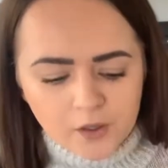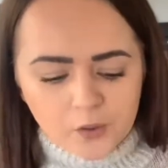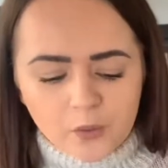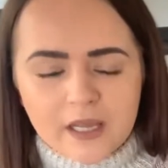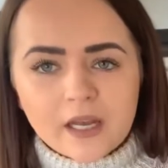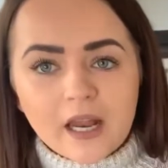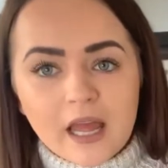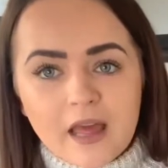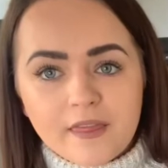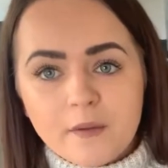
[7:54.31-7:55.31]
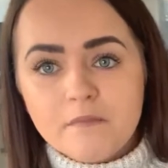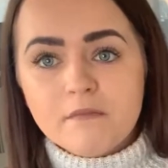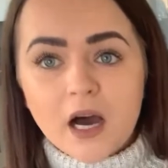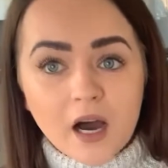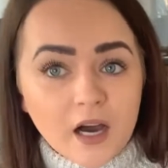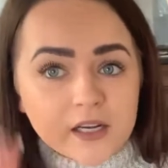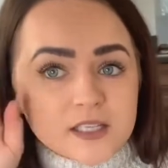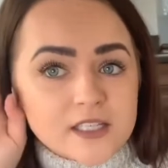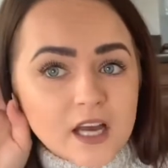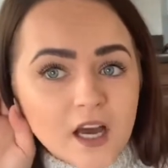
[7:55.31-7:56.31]
We can hear that mug
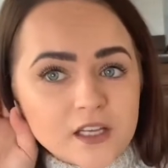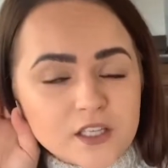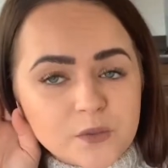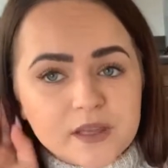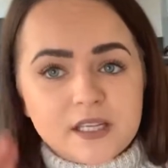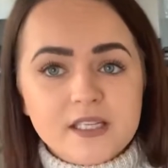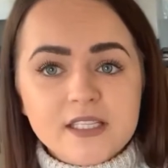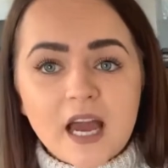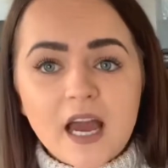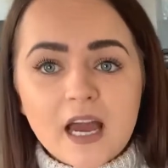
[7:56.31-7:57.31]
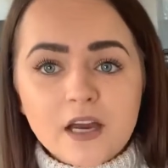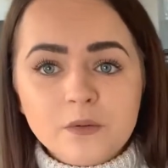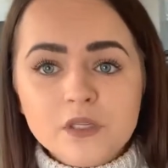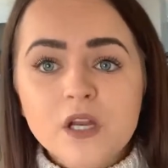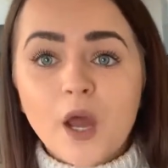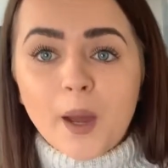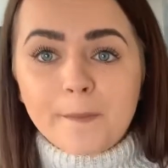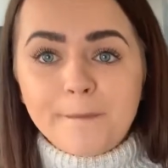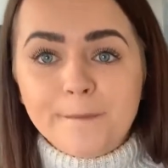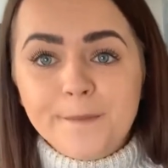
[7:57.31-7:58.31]
starts with the sound
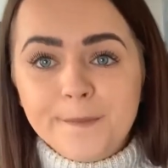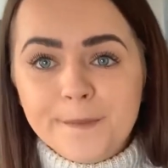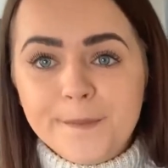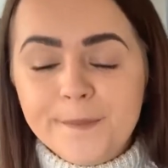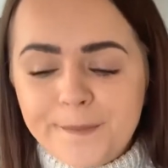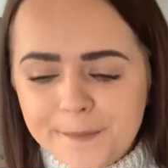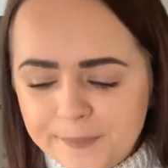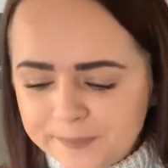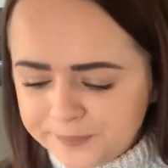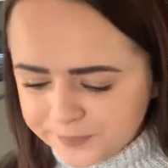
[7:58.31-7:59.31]
mmm.